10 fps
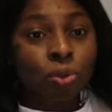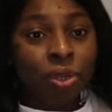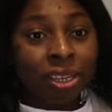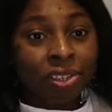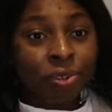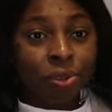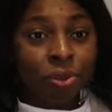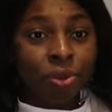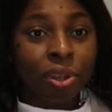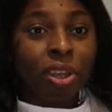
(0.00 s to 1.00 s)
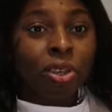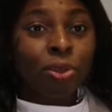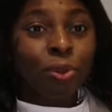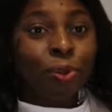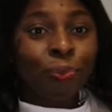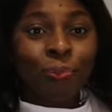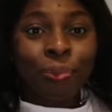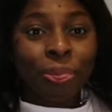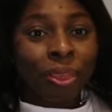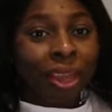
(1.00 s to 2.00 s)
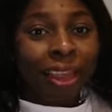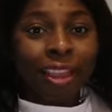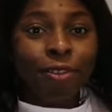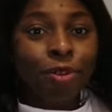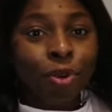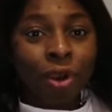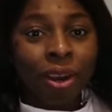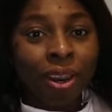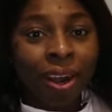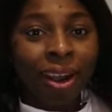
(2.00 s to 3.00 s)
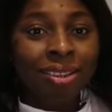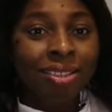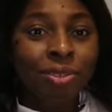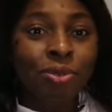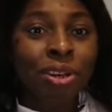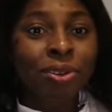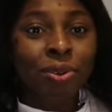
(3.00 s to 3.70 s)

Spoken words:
leisure. So if you're here as a student,